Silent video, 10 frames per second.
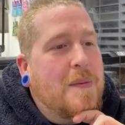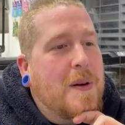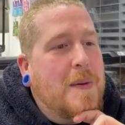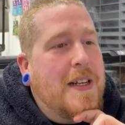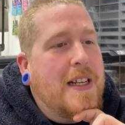I
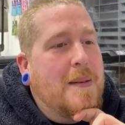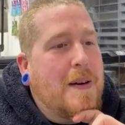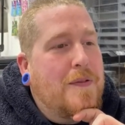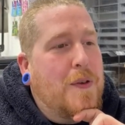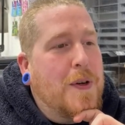probably need
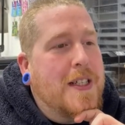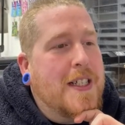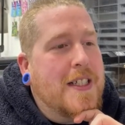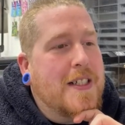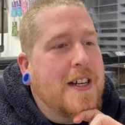about 40
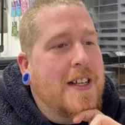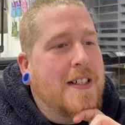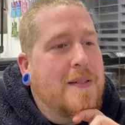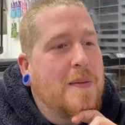sets of dice,